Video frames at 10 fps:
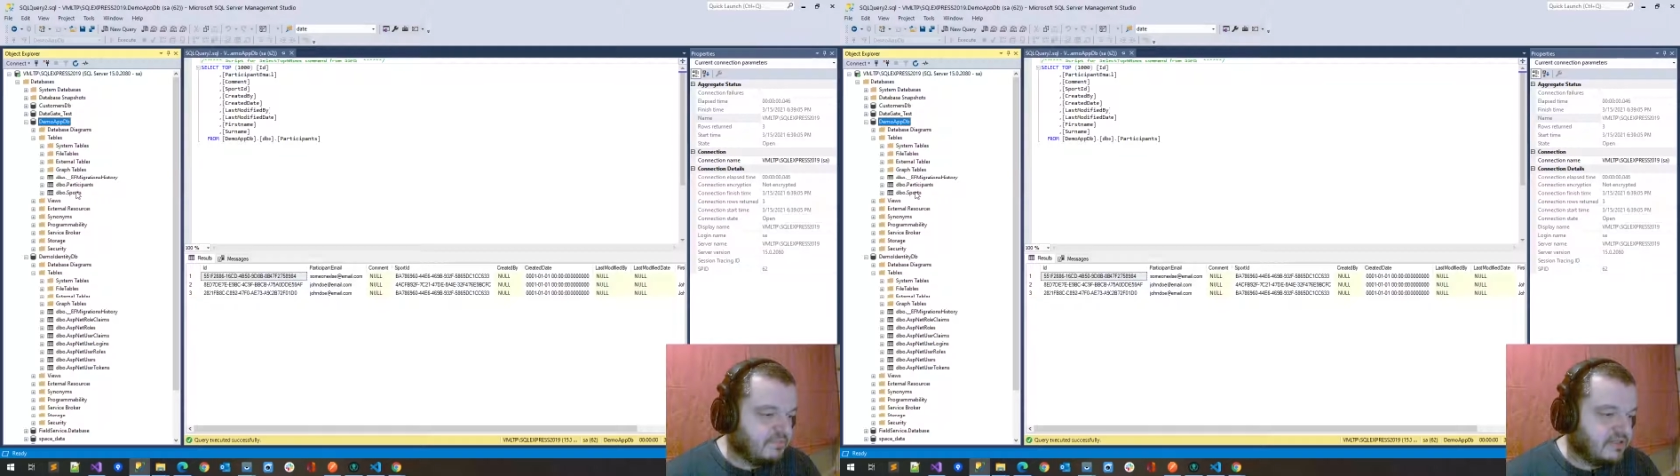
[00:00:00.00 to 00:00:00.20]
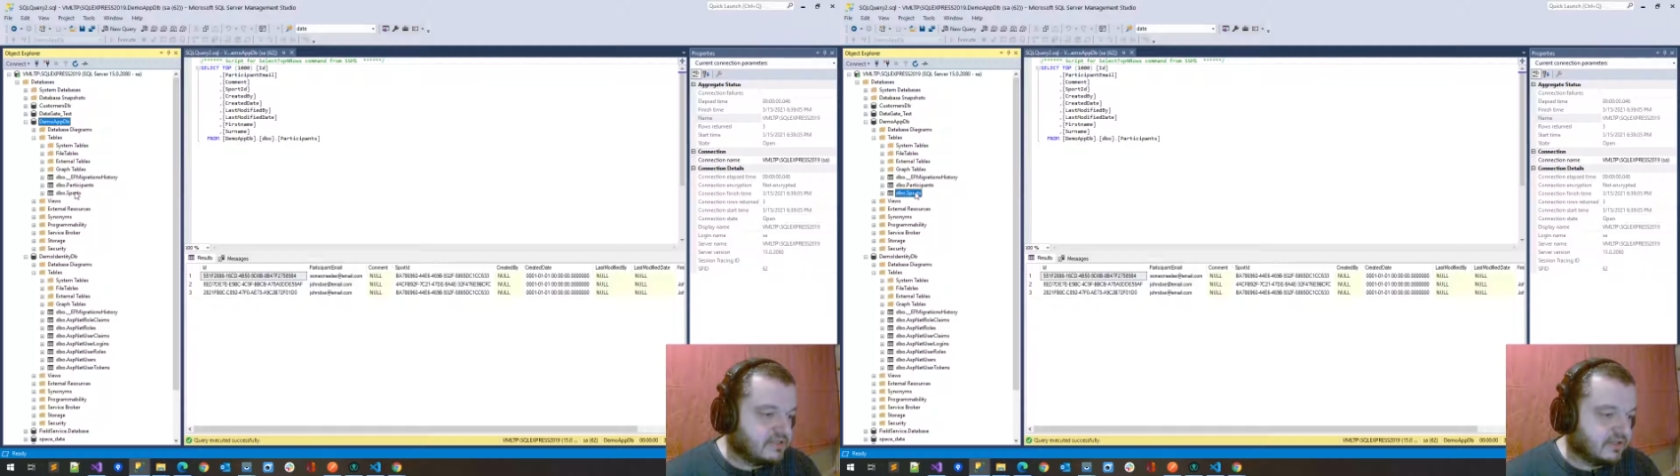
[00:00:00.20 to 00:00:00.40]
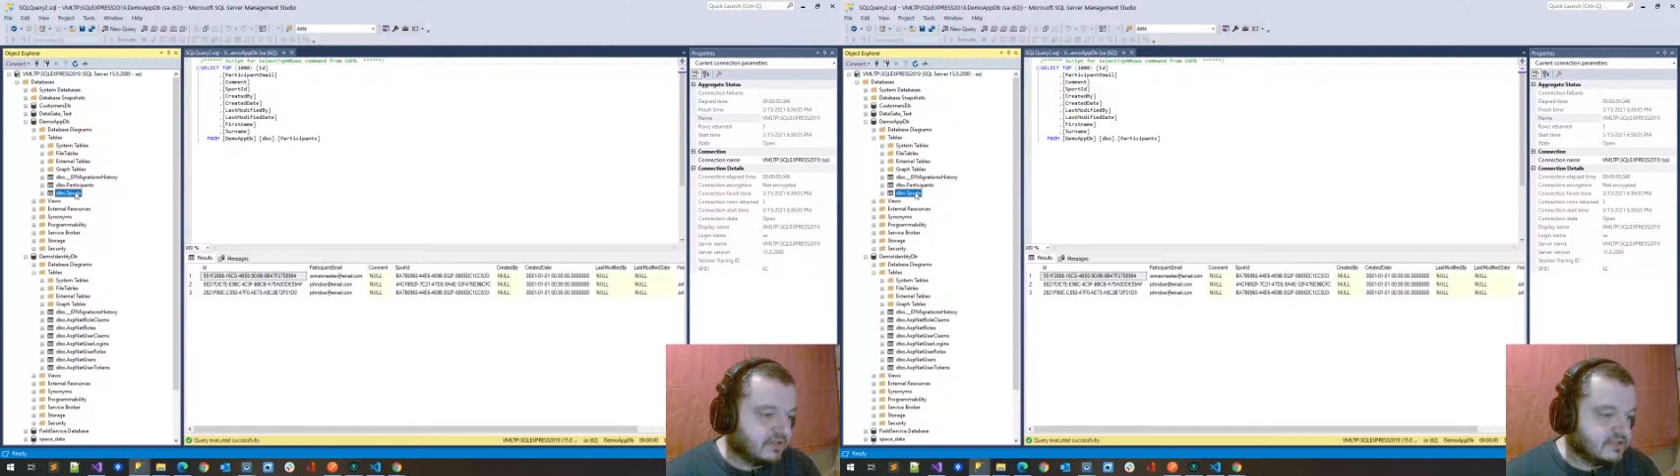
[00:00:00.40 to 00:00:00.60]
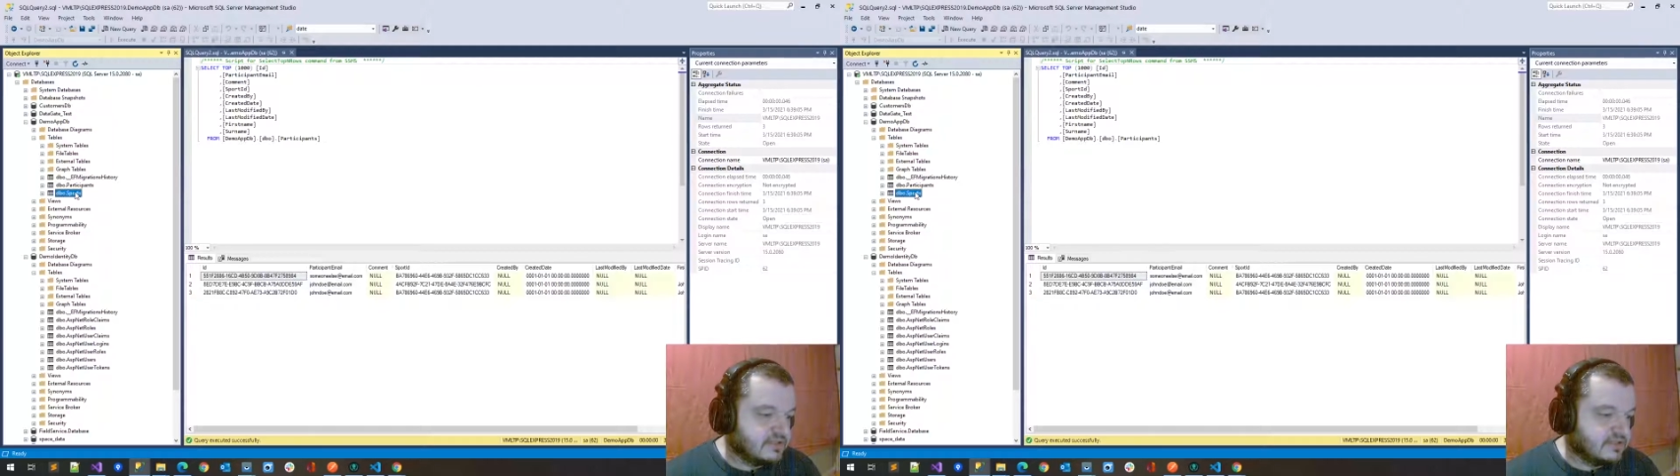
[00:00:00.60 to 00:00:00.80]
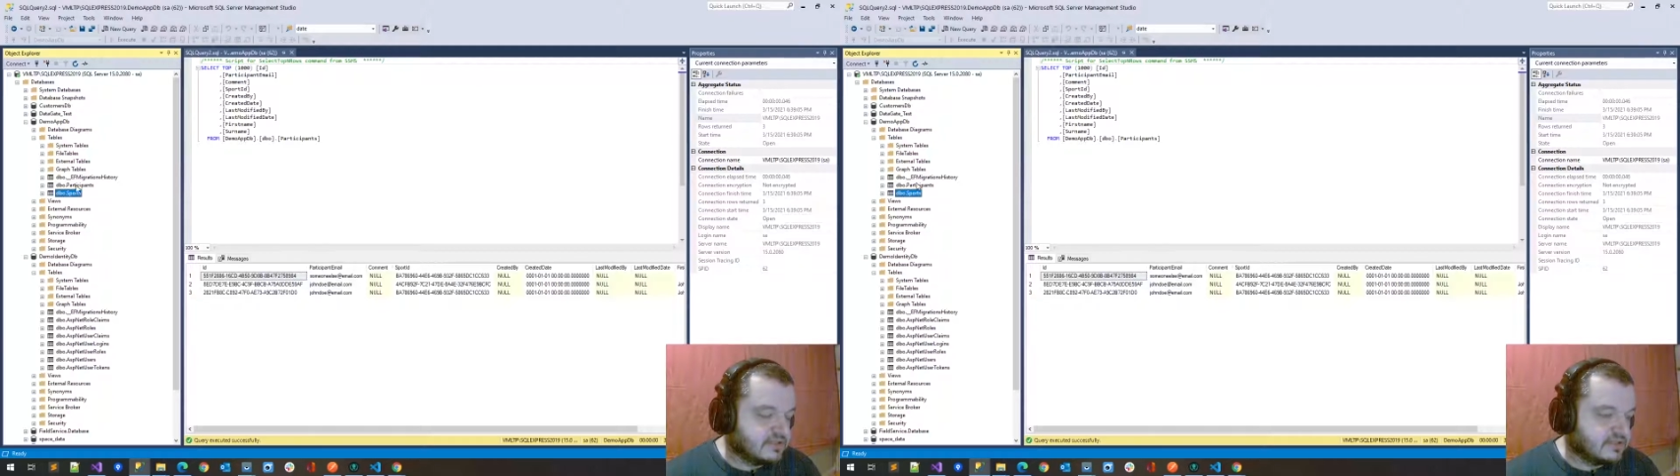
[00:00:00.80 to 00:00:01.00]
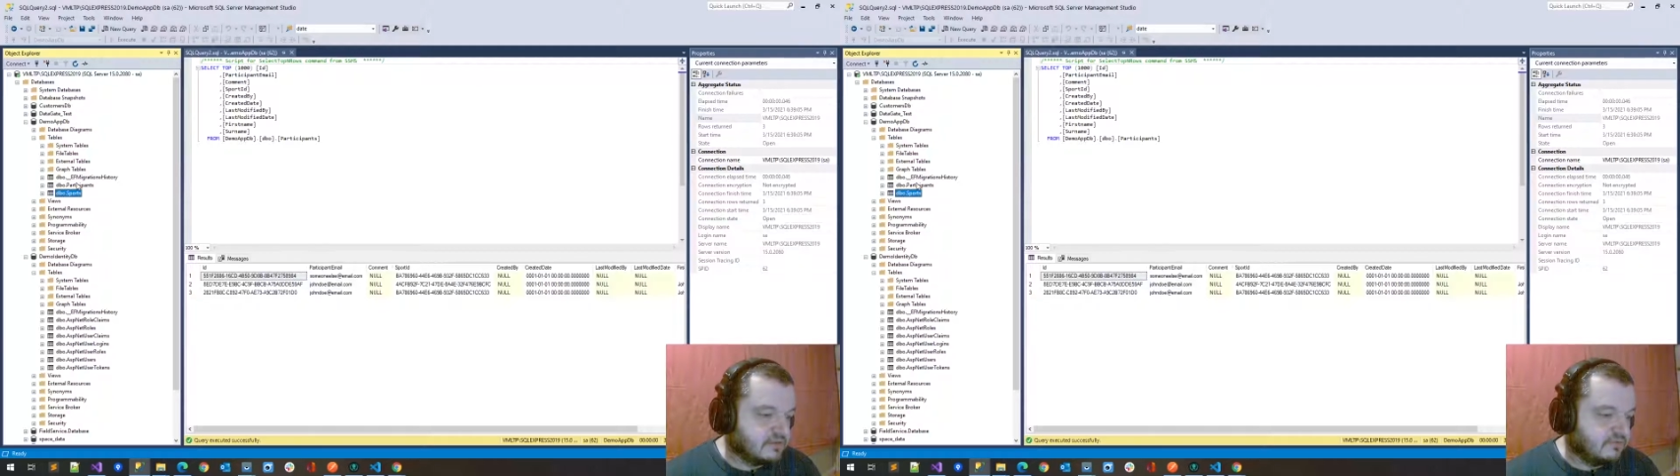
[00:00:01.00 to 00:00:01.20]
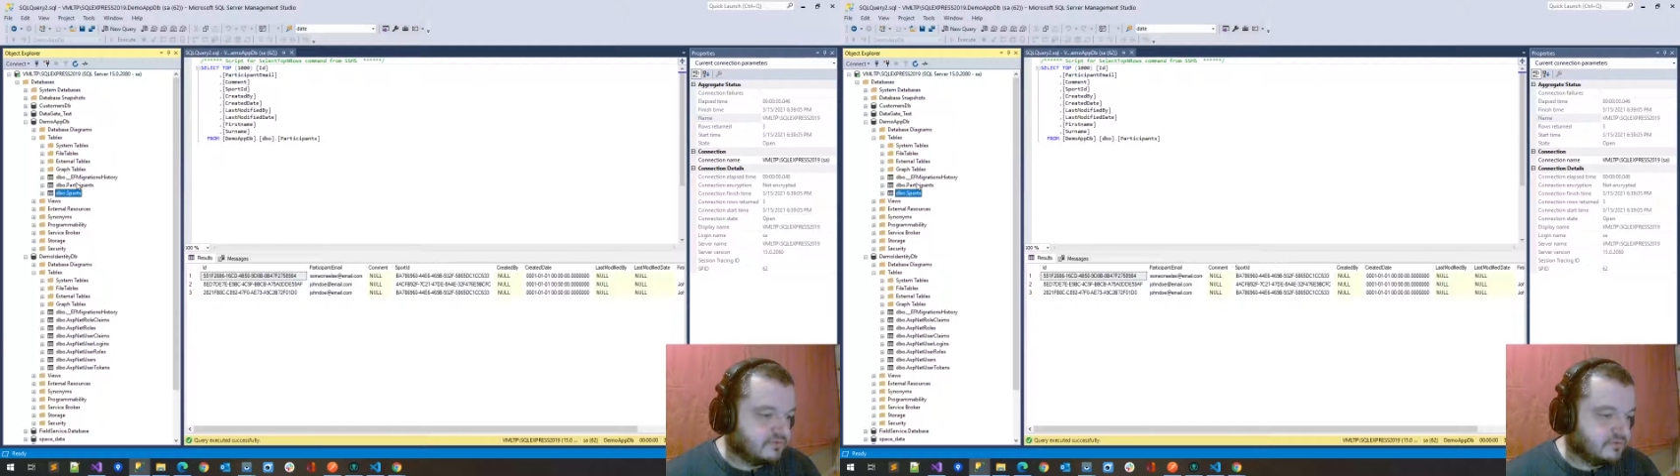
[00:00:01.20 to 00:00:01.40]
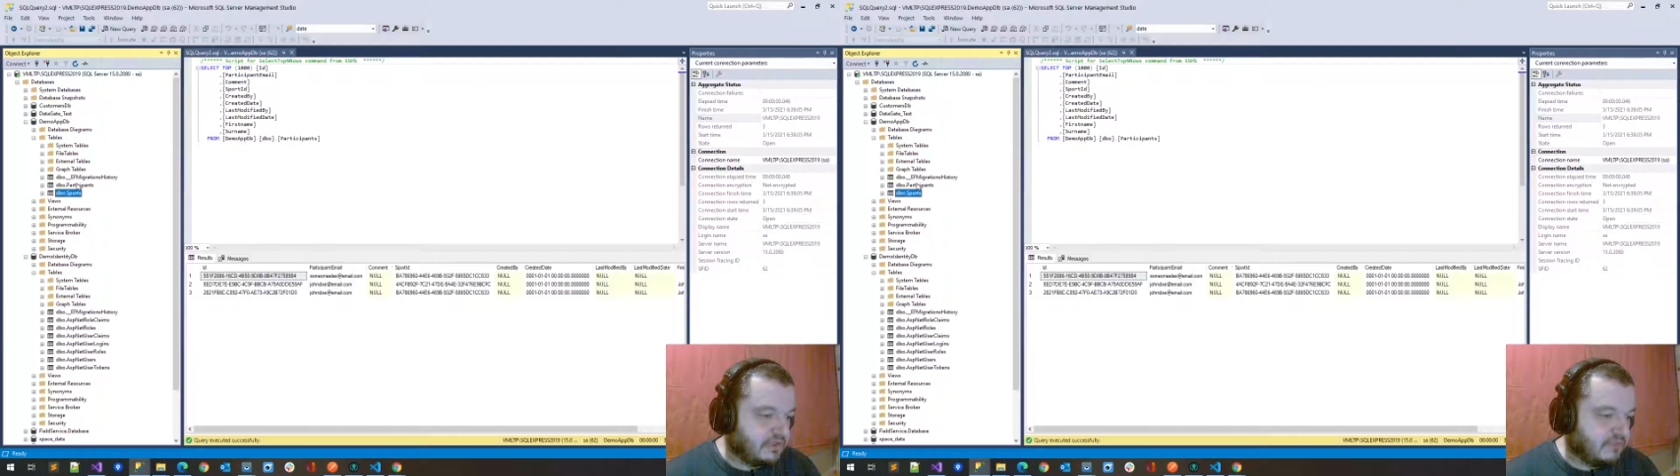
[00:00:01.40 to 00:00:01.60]
basically consists of
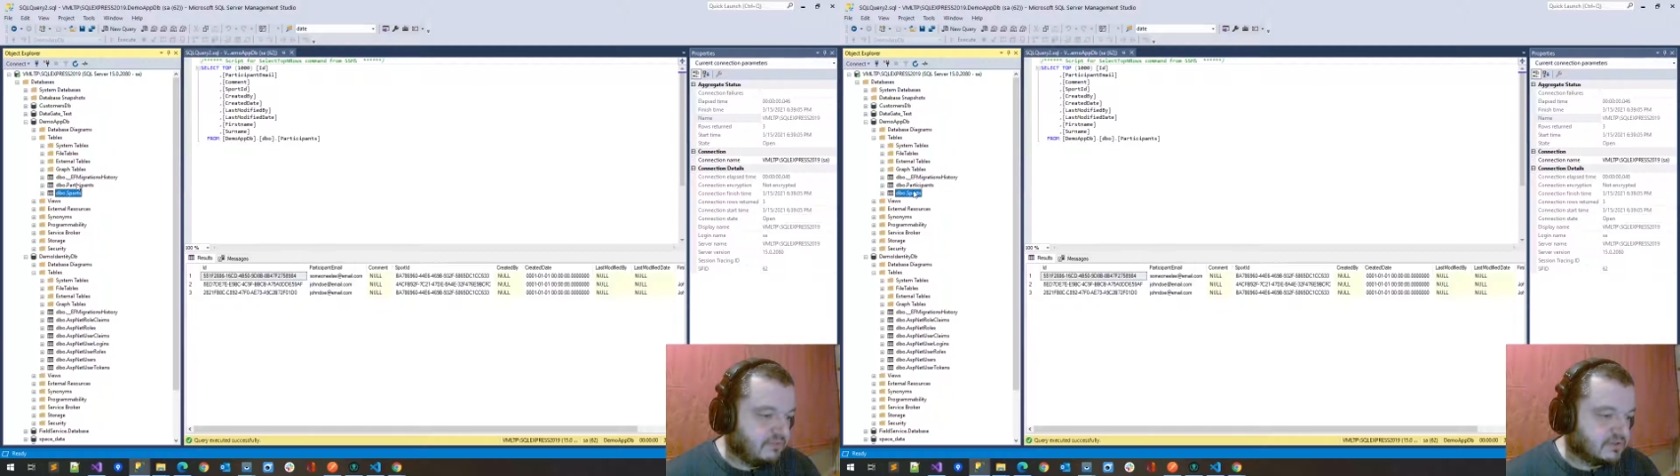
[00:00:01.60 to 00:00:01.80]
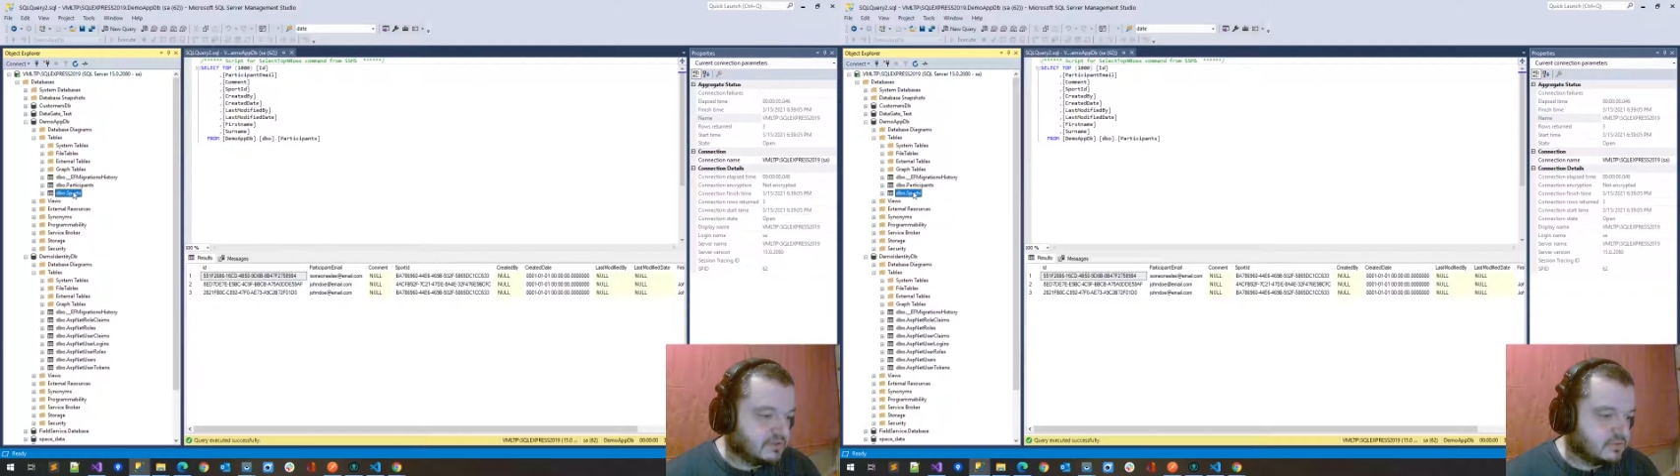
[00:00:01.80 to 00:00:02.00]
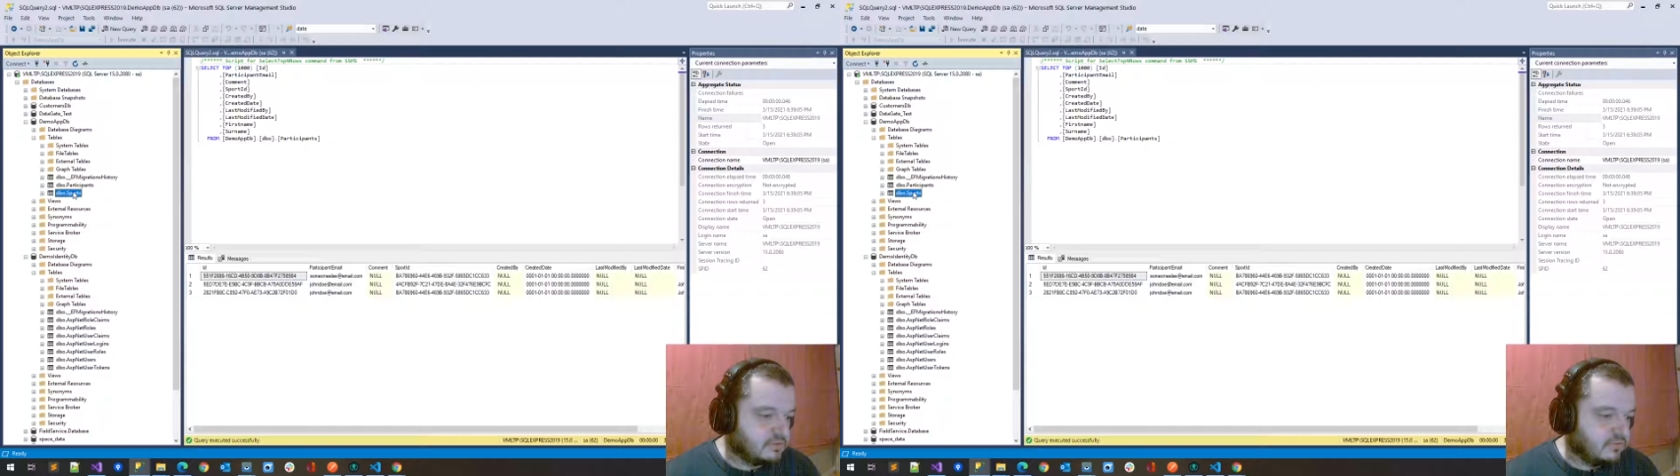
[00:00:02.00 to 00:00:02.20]
two tables.